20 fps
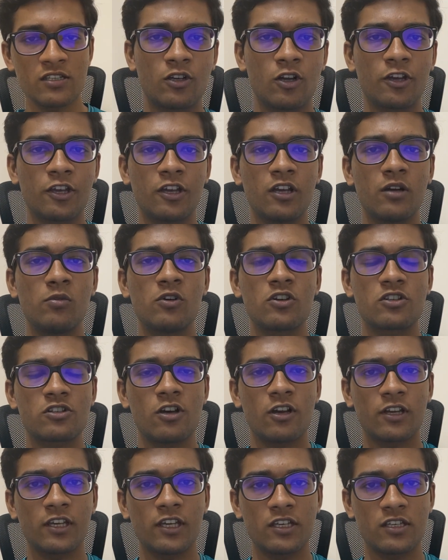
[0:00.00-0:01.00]
Talking about
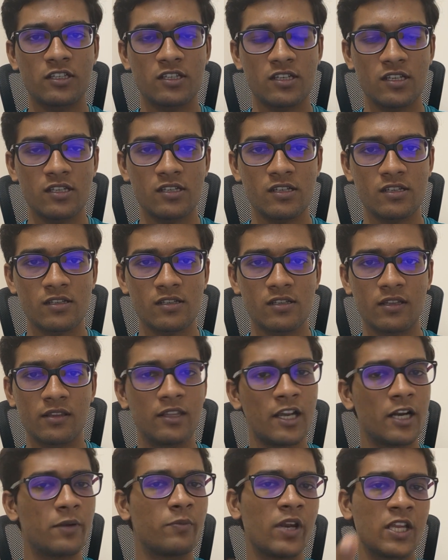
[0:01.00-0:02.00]
stock exchanges,
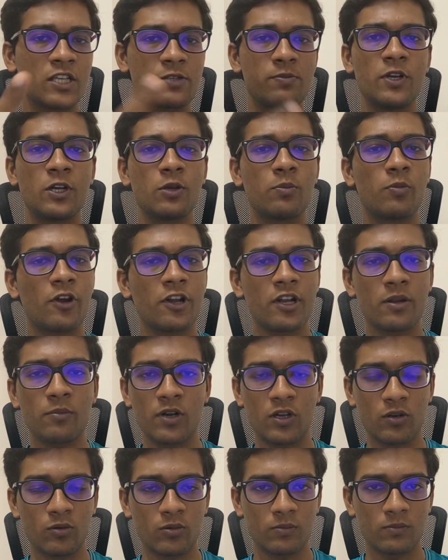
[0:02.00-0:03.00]
that brings me to point number
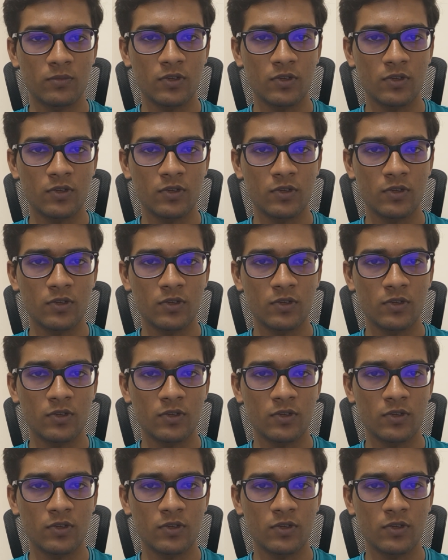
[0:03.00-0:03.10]
2.